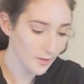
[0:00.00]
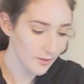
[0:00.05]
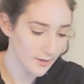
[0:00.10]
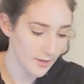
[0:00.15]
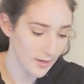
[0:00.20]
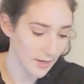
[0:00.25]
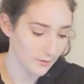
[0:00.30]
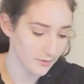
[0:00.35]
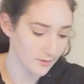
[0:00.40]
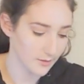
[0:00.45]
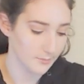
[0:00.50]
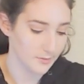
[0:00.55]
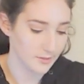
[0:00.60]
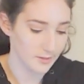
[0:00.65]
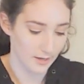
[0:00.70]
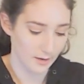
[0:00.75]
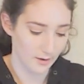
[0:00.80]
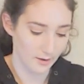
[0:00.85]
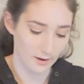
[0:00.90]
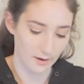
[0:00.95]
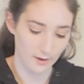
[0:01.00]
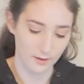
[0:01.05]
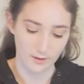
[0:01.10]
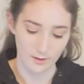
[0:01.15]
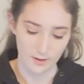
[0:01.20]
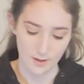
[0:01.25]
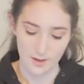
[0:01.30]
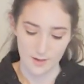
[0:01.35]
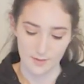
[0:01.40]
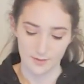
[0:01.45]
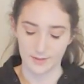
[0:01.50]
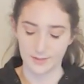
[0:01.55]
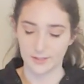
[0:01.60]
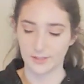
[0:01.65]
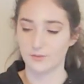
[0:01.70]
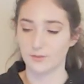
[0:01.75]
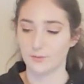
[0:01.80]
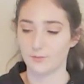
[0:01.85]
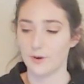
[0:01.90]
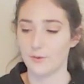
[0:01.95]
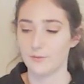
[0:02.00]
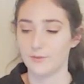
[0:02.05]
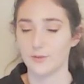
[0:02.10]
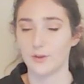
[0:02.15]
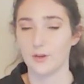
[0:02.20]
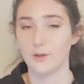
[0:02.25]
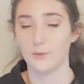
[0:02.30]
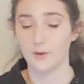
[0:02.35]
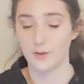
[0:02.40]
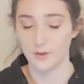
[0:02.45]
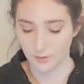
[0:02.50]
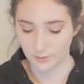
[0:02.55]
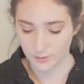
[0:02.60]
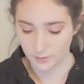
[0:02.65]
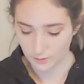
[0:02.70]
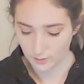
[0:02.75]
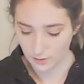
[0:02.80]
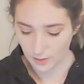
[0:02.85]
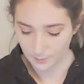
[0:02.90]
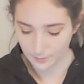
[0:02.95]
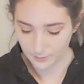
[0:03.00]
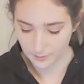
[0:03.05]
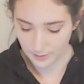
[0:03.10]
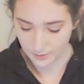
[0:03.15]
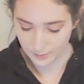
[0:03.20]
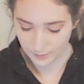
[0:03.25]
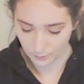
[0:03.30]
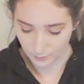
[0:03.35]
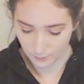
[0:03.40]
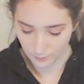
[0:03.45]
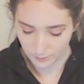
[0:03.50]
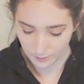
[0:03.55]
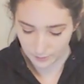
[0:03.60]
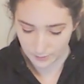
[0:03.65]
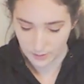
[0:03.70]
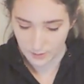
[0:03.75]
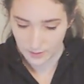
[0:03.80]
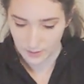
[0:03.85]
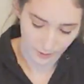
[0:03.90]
Now some mascara. This is from Forever 21, also a couple of years old.